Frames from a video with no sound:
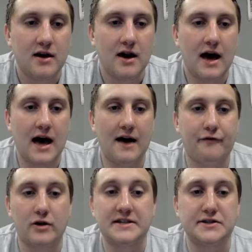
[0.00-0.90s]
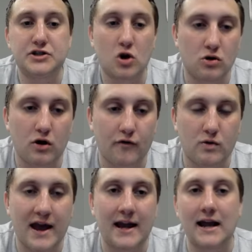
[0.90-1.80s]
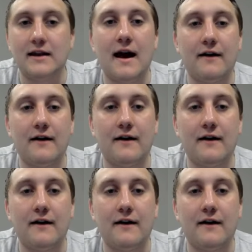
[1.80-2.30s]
for instance, turnover rate and not